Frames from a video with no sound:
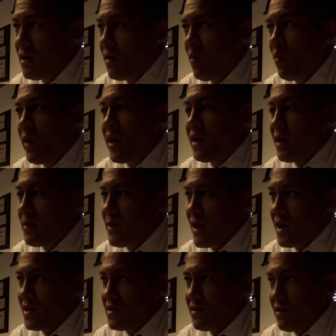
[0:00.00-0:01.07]
Well, Anna, let me
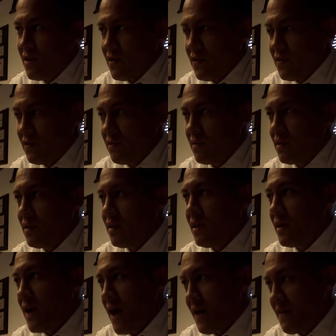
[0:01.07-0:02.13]
ask you this.
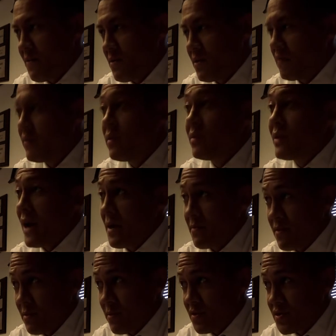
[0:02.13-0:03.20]
God forbid if you died
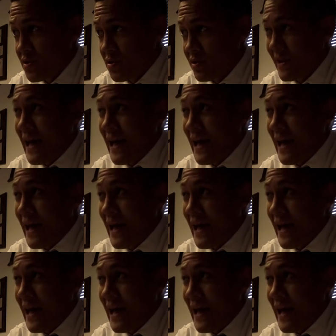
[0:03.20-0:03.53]
prematurely,